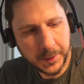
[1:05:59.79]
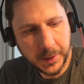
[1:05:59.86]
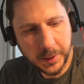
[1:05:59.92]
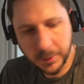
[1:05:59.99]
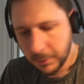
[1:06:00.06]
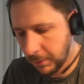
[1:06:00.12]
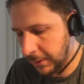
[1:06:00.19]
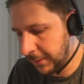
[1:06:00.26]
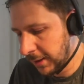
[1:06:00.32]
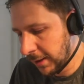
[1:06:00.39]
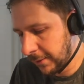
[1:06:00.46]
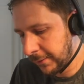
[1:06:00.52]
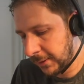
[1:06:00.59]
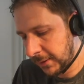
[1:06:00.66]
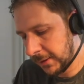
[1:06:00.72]
then we've
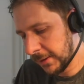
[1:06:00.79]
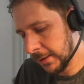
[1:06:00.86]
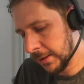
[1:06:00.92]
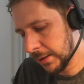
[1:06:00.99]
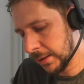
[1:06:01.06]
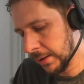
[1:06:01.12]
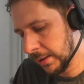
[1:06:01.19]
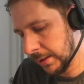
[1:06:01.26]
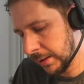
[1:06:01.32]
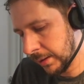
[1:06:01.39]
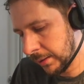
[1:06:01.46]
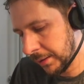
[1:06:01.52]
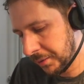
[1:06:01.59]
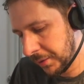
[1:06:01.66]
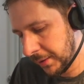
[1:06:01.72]
got
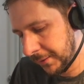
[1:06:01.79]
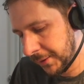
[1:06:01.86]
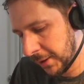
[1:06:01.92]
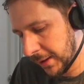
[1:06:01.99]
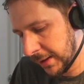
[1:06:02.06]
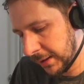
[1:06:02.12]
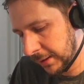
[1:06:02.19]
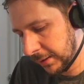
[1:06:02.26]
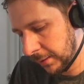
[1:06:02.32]
a Larry of the Lake